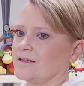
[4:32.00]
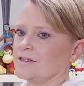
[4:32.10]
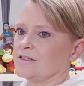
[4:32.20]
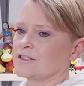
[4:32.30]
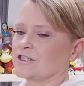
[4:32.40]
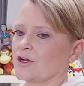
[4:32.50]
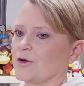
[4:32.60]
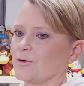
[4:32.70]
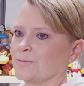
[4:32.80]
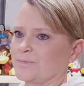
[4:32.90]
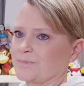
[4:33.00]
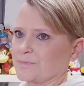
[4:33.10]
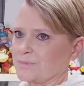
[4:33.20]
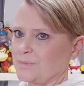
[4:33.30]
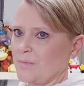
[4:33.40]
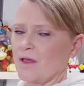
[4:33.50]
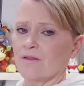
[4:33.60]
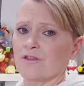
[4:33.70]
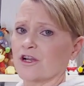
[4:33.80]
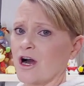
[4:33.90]
so
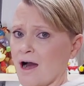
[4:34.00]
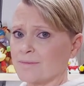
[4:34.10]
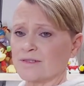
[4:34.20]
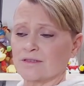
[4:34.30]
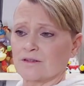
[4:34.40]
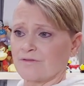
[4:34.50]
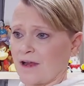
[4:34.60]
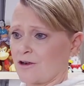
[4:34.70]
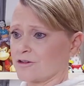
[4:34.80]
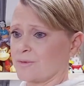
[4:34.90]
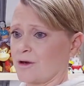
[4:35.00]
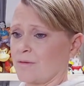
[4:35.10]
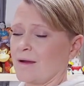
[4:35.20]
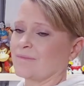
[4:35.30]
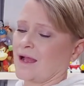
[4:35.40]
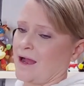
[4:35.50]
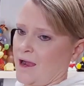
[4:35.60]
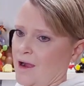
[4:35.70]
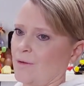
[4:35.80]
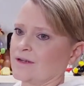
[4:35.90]
the cops, the fire department,
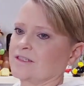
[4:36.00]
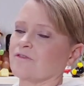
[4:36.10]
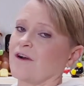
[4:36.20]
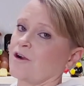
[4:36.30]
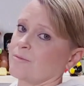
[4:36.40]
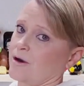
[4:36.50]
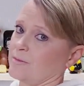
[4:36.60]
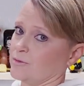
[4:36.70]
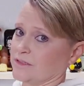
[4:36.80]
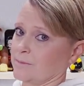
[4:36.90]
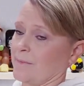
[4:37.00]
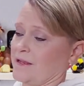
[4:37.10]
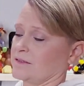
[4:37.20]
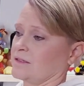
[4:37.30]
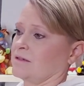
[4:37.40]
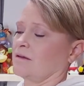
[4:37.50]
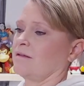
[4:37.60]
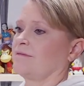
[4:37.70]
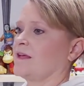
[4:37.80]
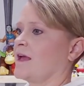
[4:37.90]
the fire department was amazing.
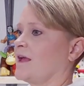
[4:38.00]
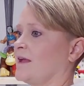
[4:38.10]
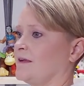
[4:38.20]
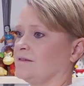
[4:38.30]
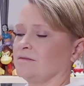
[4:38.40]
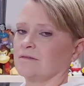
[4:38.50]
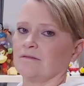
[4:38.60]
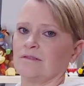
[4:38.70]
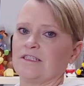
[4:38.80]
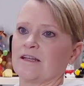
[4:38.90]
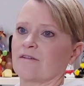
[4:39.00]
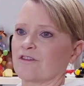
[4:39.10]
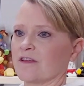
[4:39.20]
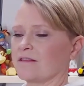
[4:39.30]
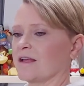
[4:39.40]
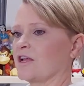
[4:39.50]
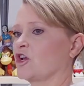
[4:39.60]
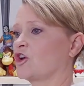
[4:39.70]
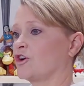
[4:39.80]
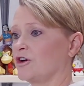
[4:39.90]
They did everything they
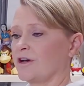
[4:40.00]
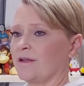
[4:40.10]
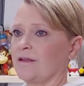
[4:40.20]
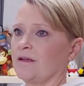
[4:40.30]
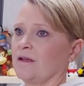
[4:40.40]
could,